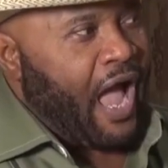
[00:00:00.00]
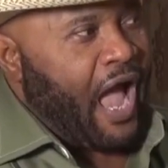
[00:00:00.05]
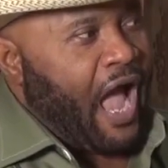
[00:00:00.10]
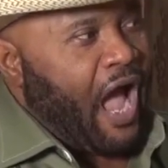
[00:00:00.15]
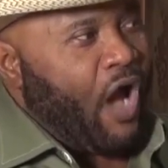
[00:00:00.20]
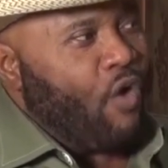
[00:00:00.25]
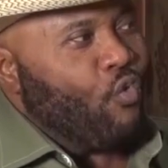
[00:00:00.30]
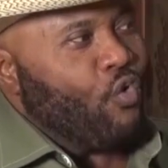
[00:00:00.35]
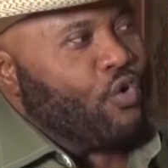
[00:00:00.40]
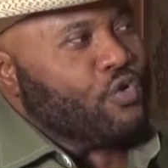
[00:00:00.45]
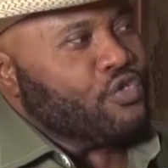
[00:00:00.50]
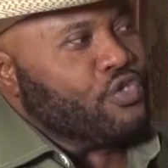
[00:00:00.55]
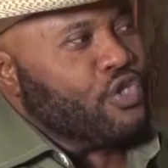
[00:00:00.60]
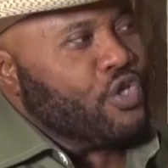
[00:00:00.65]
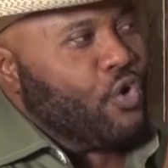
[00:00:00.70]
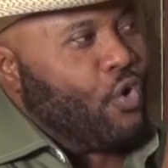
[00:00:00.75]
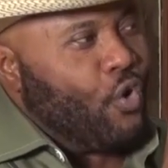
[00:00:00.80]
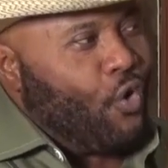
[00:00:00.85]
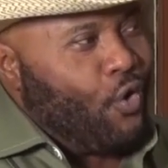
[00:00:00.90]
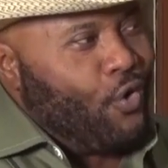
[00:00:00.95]
I was
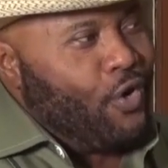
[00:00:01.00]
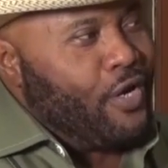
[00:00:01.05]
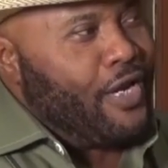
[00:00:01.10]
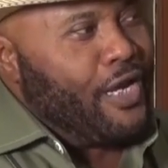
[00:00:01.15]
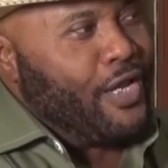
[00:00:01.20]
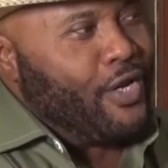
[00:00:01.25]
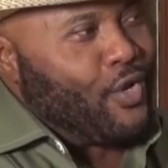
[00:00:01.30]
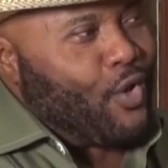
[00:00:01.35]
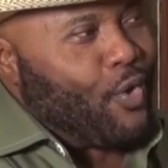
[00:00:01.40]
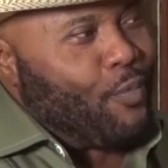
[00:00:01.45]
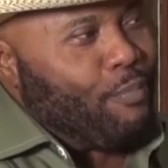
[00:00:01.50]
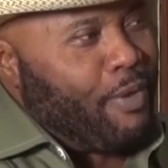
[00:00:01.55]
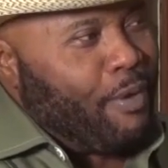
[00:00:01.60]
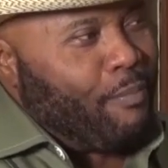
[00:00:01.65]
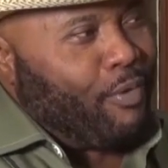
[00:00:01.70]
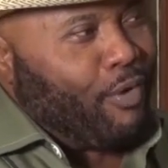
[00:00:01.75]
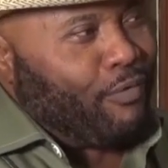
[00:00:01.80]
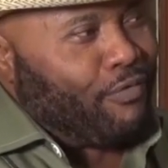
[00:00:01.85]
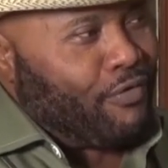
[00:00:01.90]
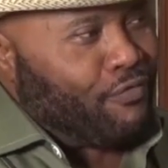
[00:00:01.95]
the only
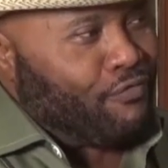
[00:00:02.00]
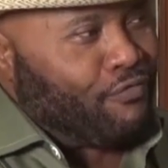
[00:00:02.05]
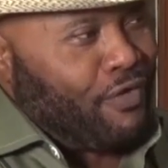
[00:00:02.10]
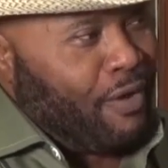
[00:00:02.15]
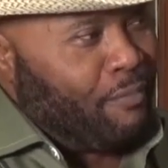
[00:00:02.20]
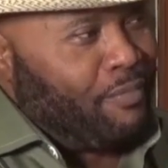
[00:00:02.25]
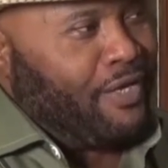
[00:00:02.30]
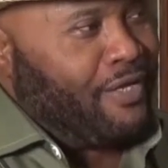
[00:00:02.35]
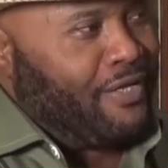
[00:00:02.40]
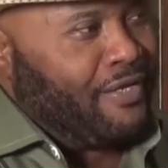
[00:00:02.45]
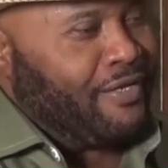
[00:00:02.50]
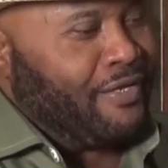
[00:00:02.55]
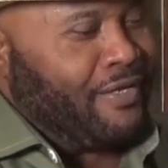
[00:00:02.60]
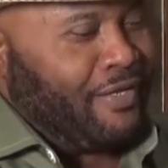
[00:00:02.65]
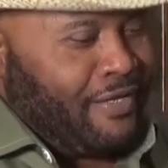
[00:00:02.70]
non-member of the family